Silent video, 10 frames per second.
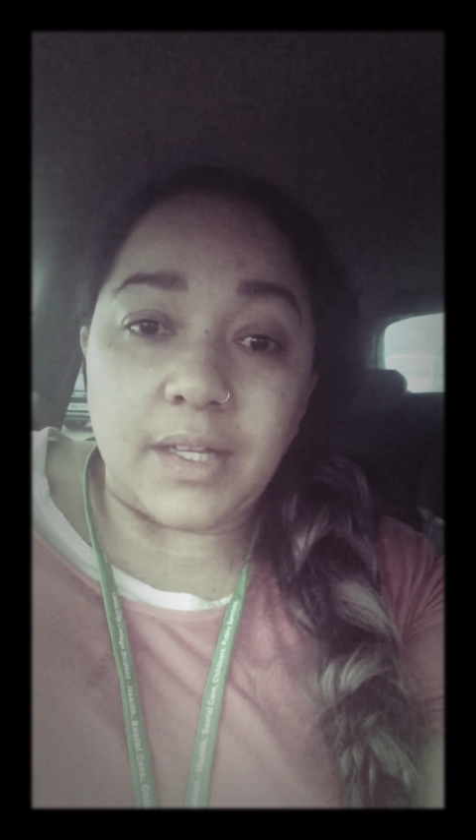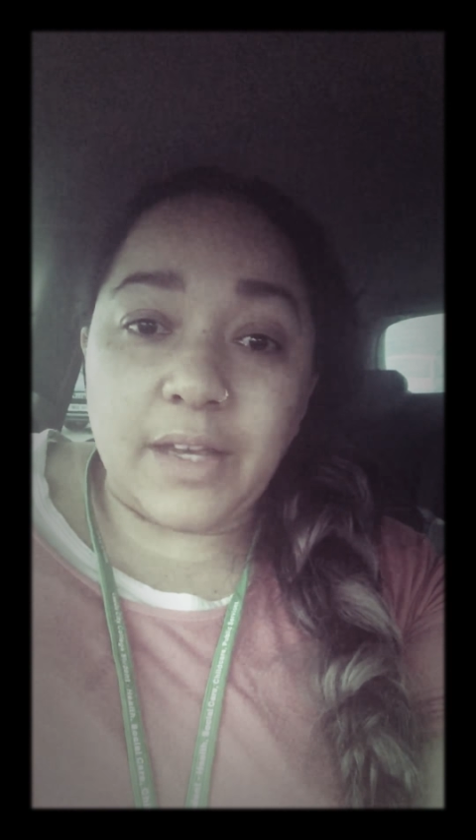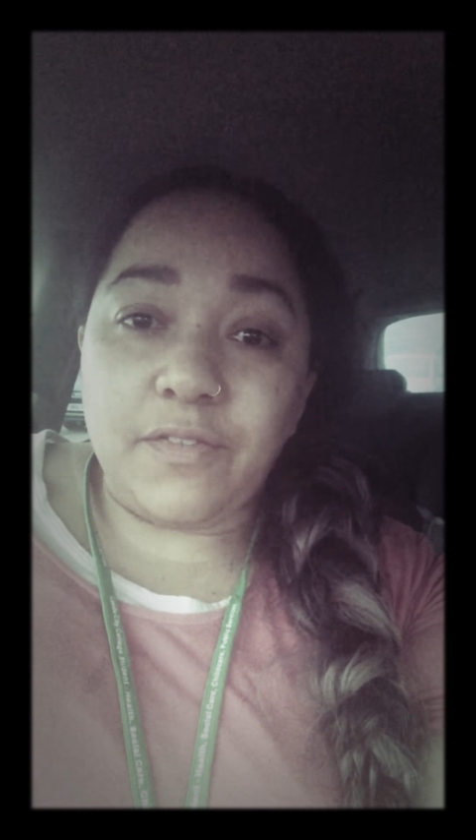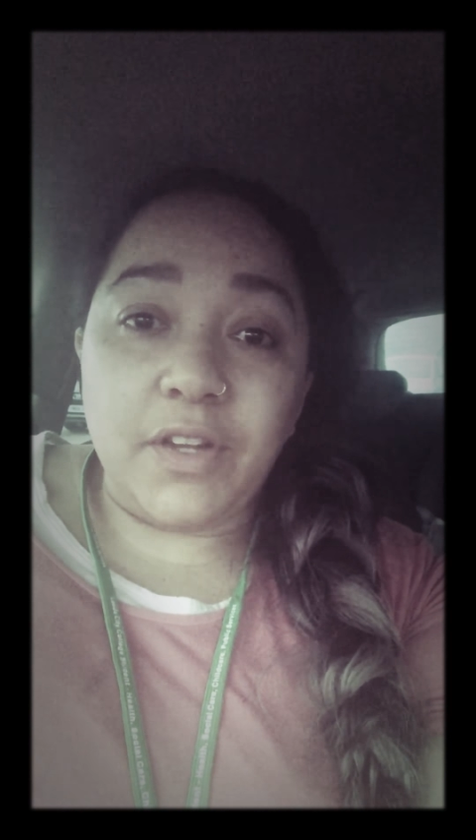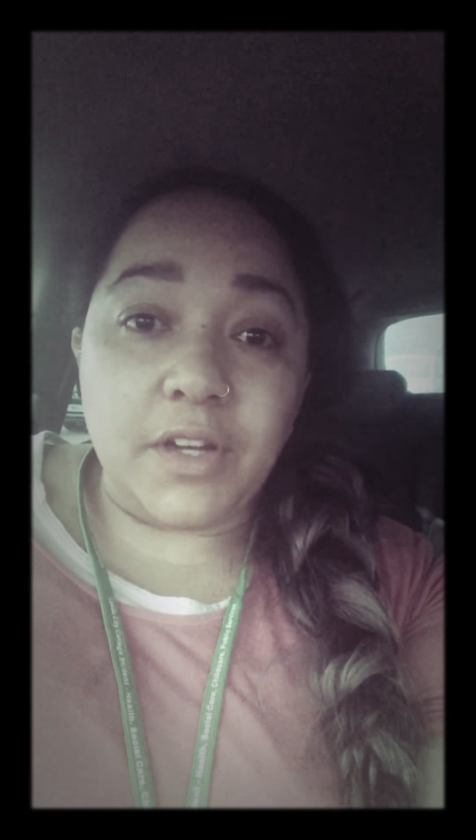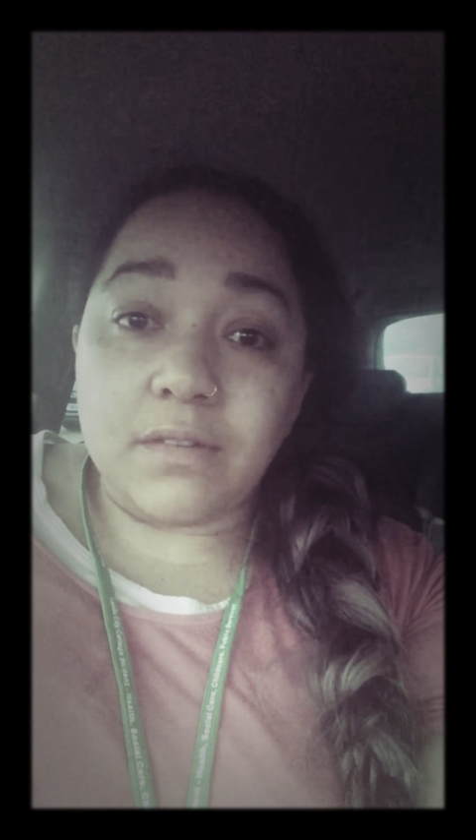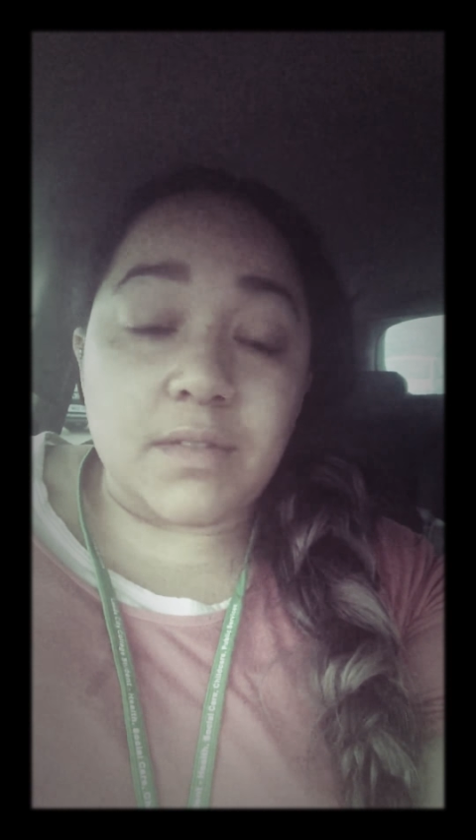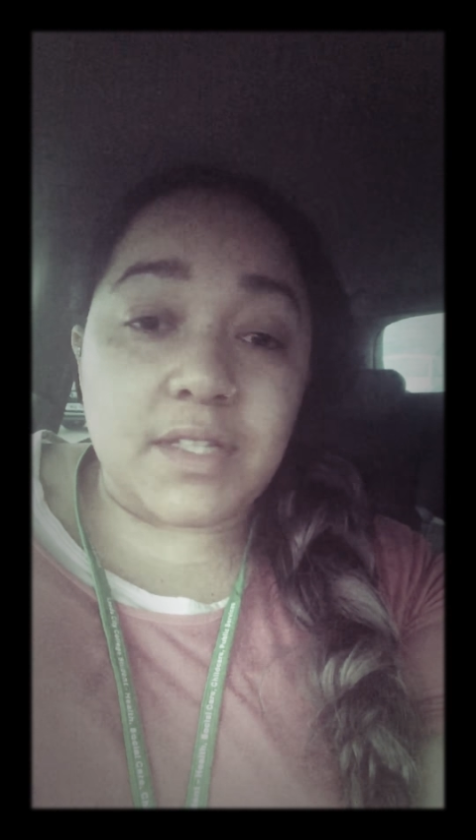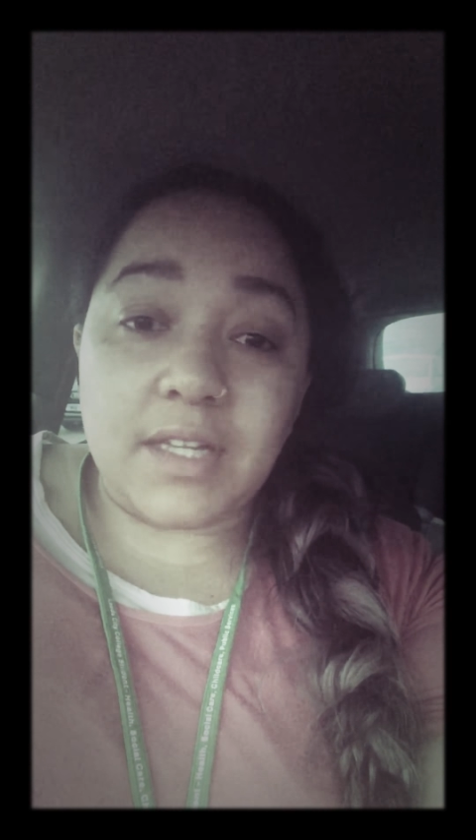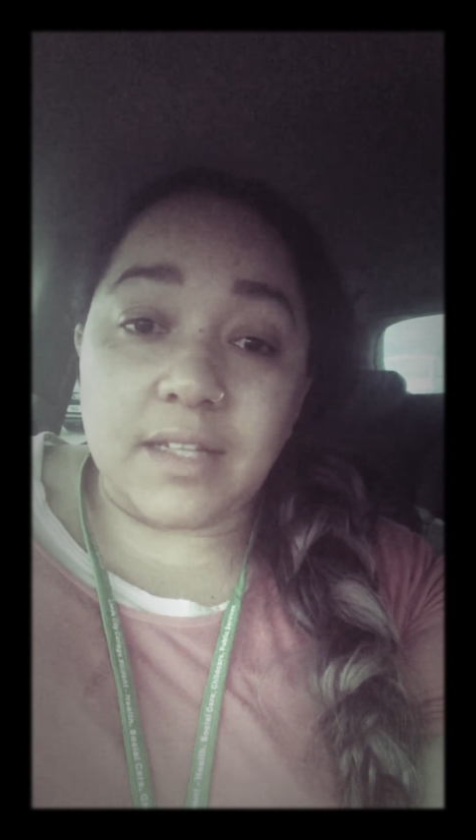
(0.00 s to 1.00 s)
if you
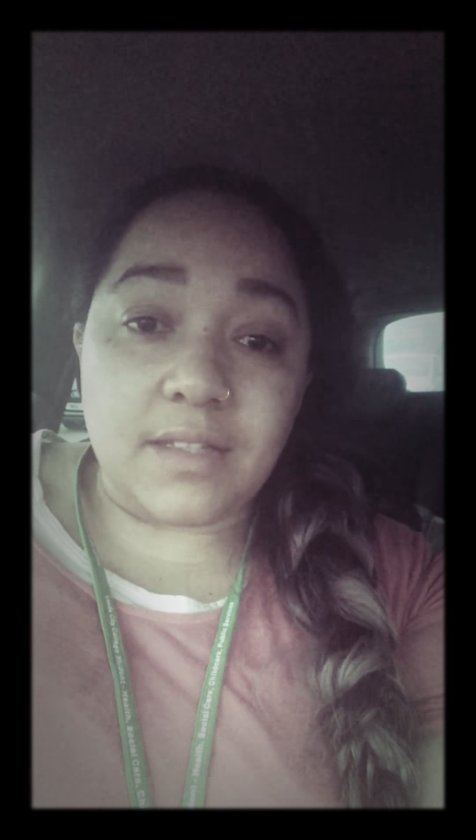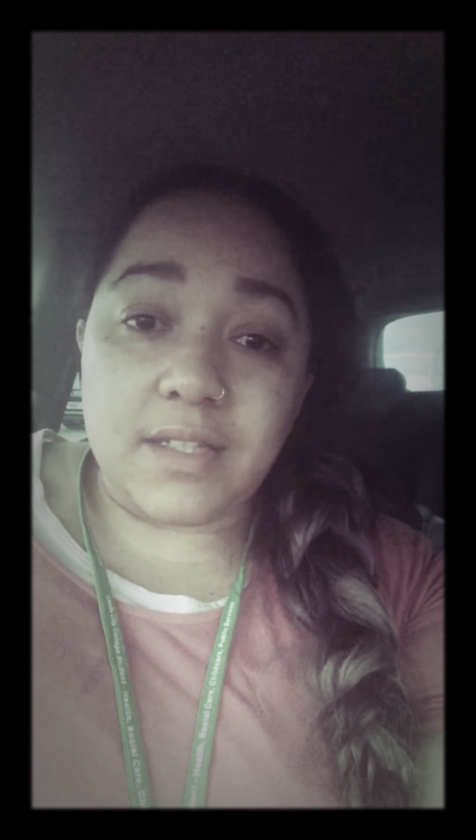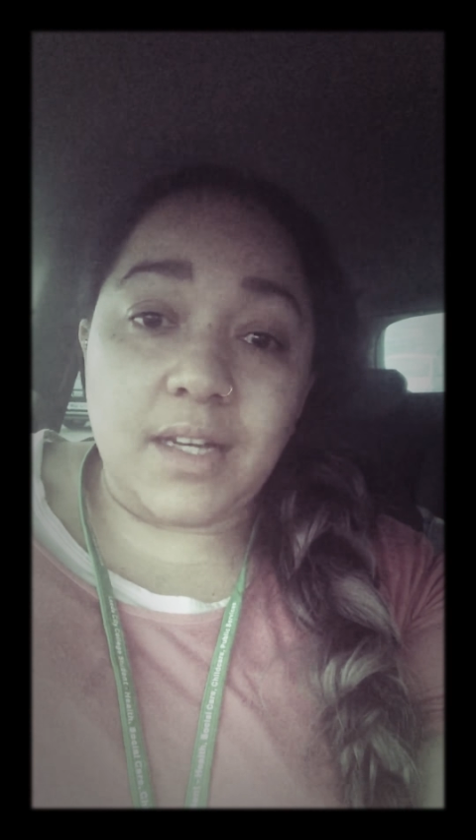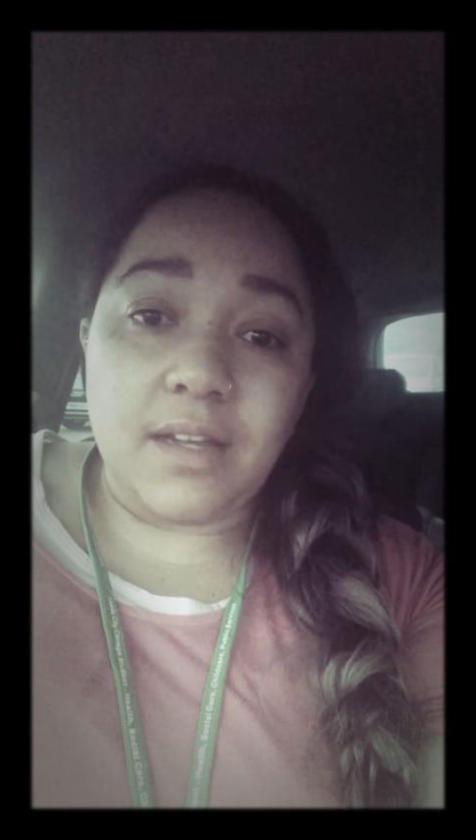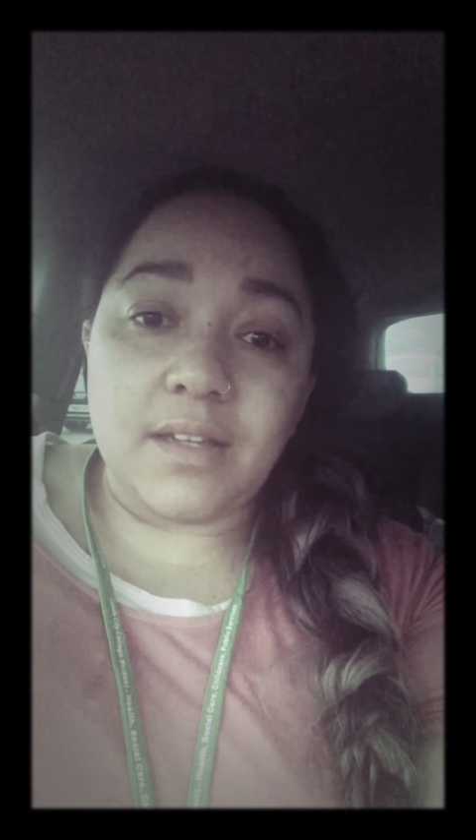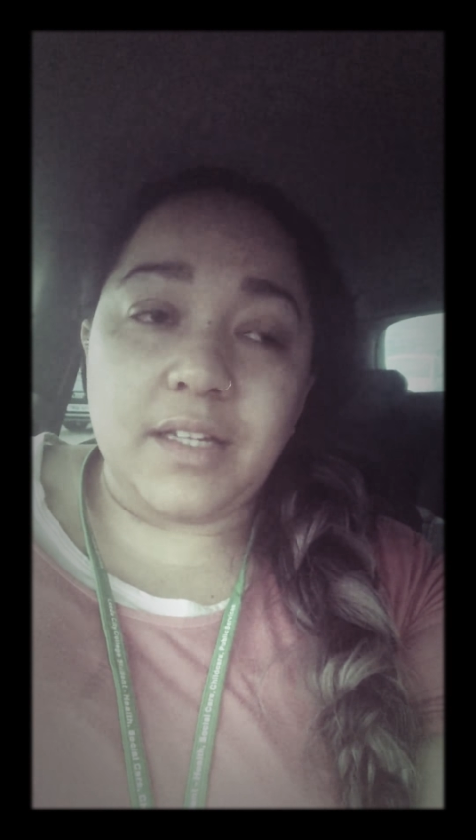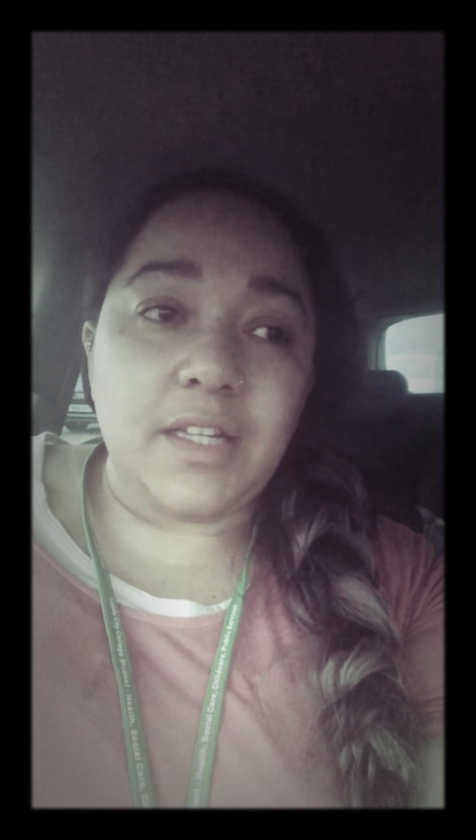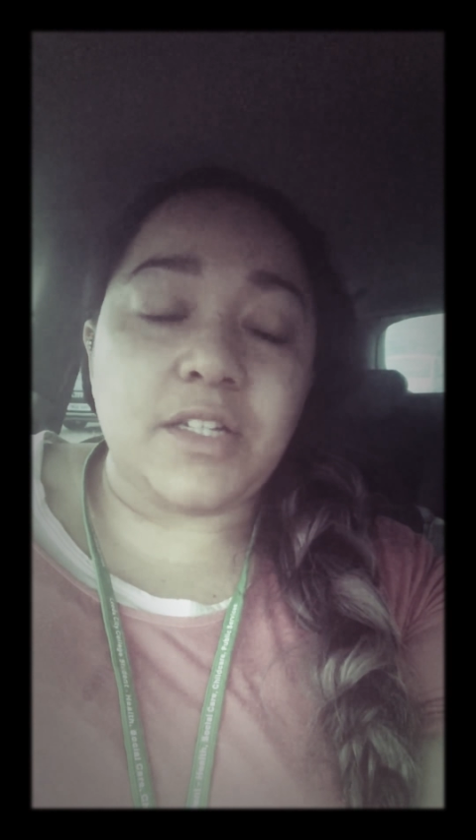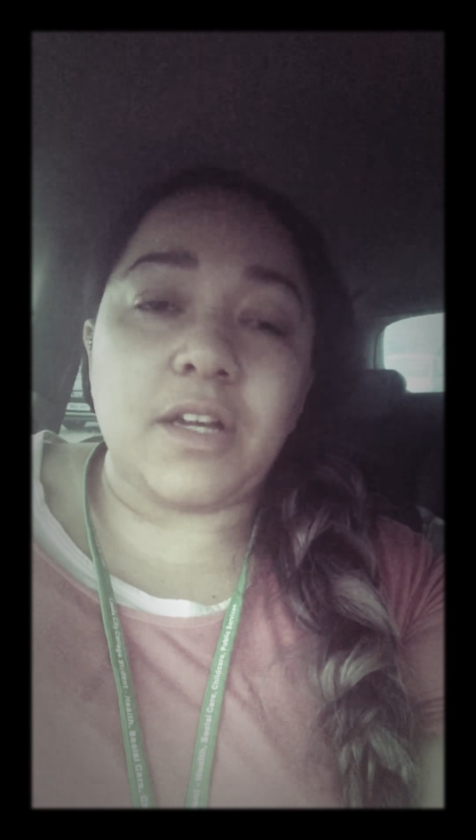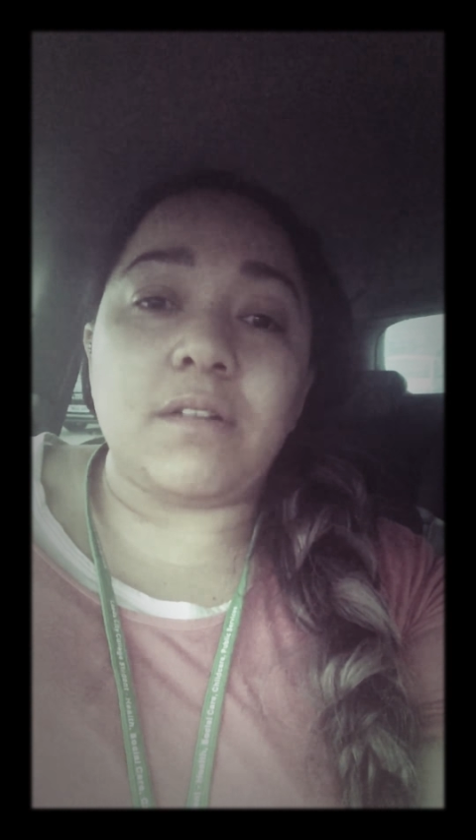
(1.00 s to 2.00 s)
don't stand still and
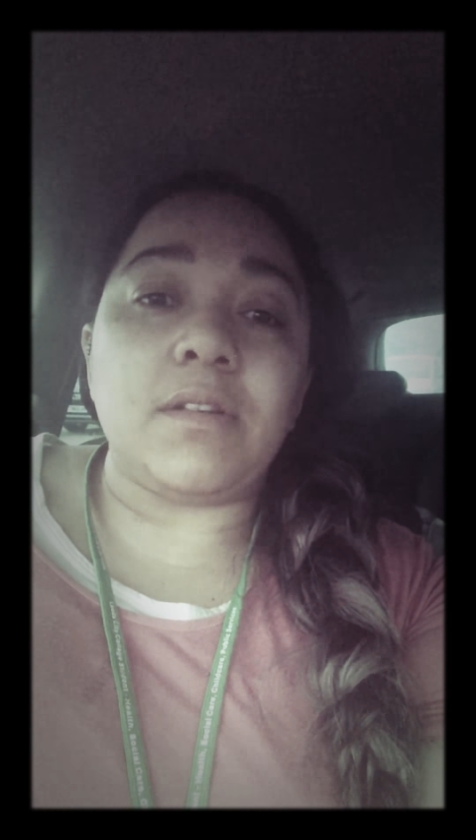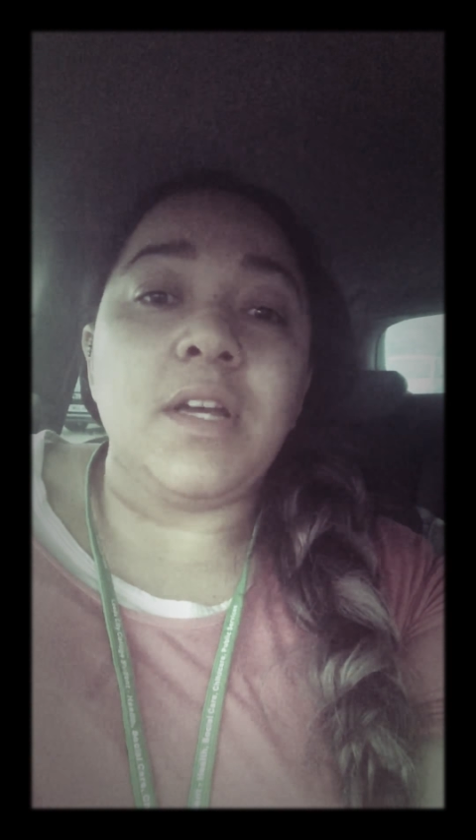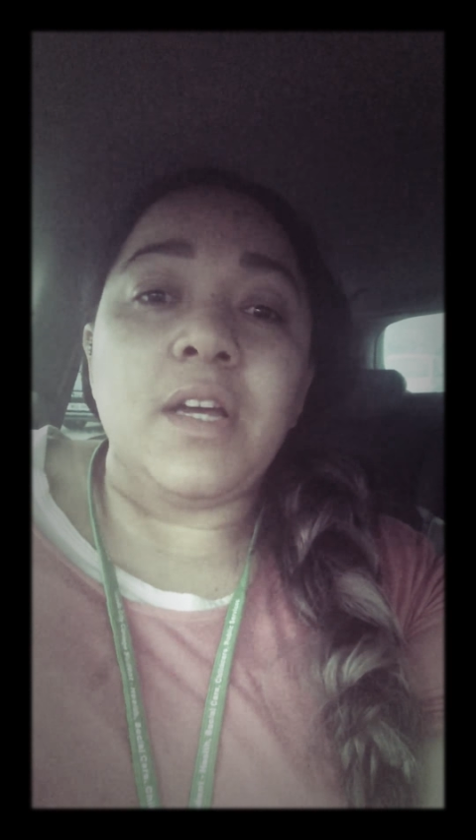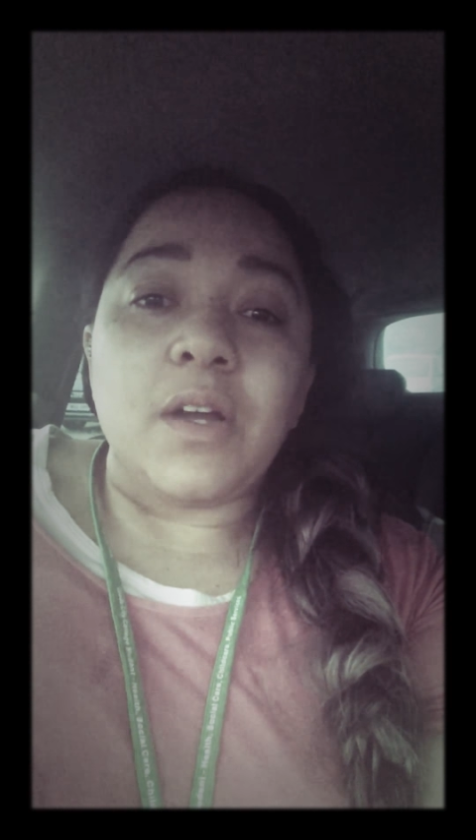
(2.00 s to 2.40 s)
you don't